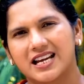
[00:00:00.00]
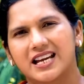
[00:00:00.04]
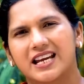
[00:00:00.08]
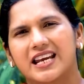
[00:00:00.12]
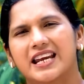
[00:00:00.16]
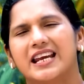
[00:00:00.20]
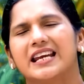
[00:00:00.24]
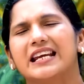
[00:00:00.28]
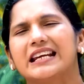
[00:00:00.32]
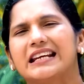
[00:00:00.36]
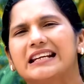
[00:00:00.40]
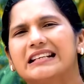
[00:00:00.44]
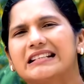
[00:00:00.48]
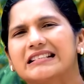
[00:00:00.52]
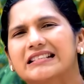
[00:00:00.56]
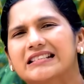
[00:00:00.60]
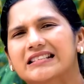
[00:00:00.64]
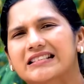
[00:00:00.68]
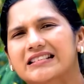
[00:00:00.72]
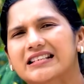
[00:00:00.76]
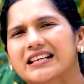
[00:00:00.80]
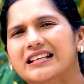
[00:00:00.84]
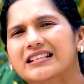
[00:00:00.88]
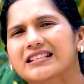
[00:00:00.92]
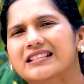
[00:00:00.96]
He
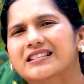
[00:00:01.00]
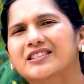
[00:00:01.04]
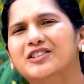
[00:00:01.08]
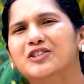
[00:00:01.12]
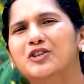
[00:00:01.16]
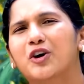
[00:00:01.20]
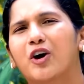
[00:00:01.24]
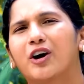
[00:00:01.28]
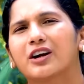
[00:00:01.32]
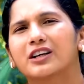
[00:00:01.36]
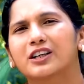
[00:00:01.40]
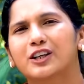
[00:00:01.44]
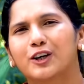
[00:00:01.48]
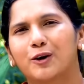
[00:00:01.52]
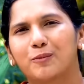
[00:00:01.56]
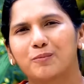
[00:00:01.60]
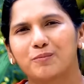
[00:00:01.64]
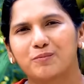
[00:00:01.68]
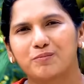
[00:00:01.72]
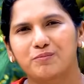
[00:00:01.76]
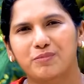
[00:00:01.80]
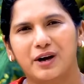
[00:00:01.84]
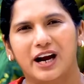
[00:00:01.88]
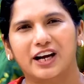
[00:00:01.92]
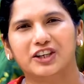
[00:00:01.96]
insists on
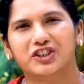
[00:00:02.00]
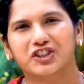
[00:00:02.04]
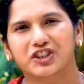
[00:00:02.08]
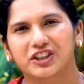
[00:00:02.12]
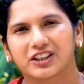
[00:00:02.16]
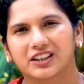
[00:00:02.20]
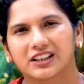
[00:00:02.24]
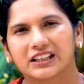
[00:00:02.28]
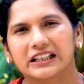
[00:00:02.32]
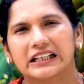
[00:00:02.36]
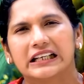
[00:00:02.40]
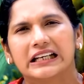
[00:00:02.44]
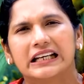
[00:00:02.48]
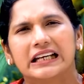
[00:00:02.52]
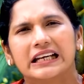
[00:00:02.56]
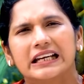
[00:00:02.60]
compassion,